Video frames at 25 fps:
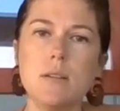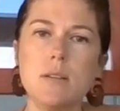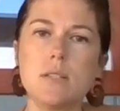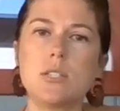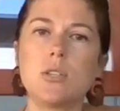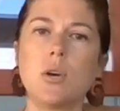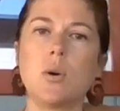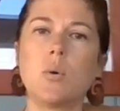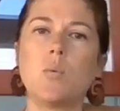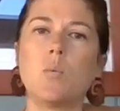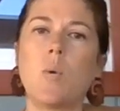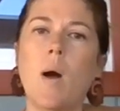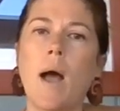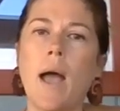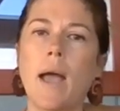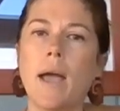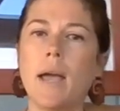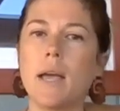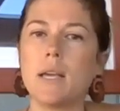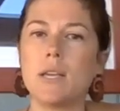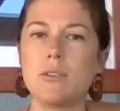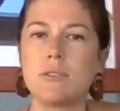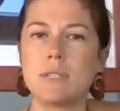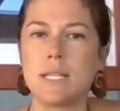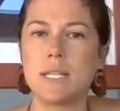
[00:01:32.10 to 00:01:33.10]
So why
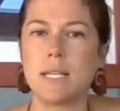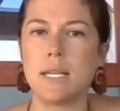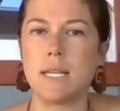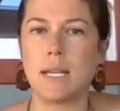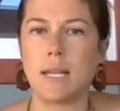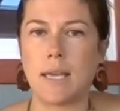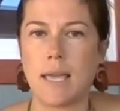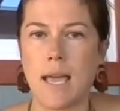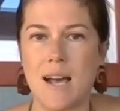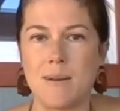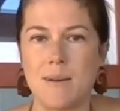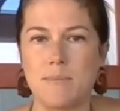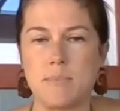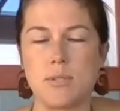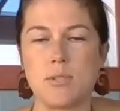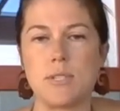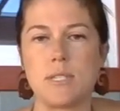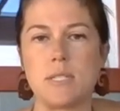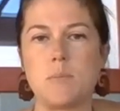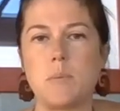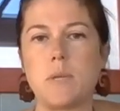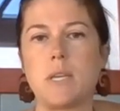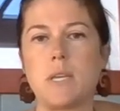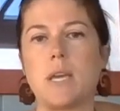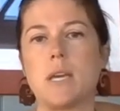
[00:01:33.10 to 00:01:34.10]
I use it in a capsule
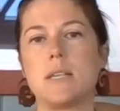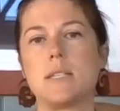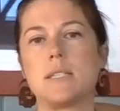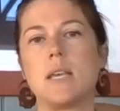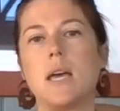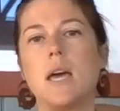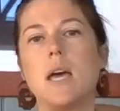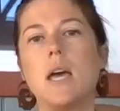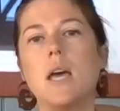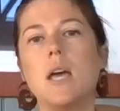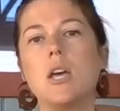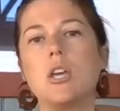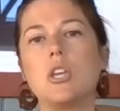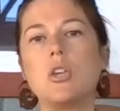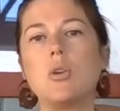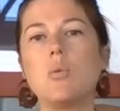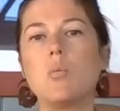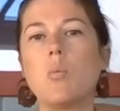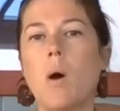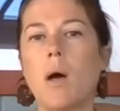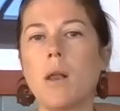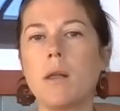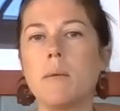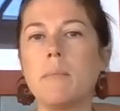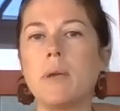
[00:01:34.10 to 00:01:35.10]
is because you
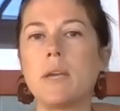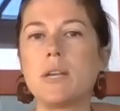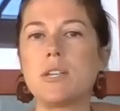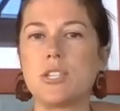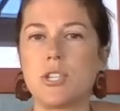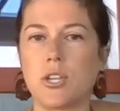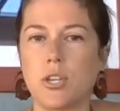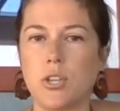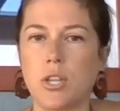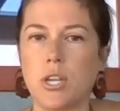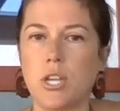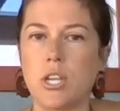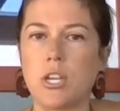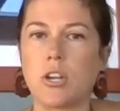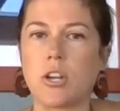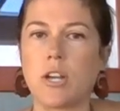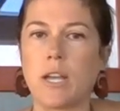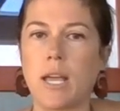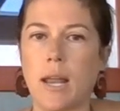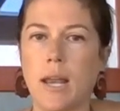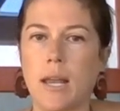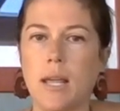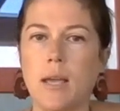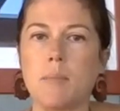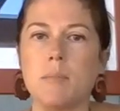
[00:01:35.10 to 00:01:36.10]
want to make sure that you're
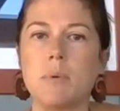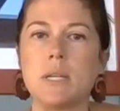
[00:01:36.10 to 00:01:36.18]
getting a